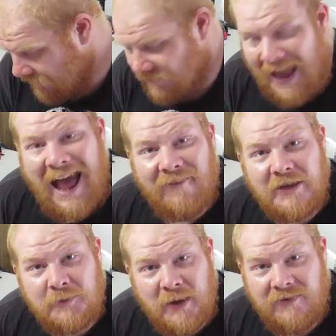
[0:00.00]
that the
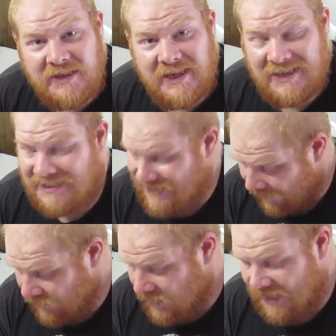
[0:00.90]
1/2-inch PVC is
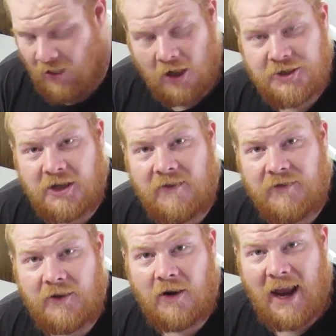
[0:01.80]
definitely large enough
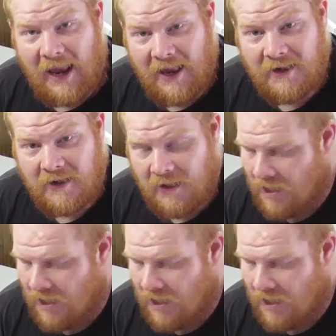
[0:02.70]
for their hand.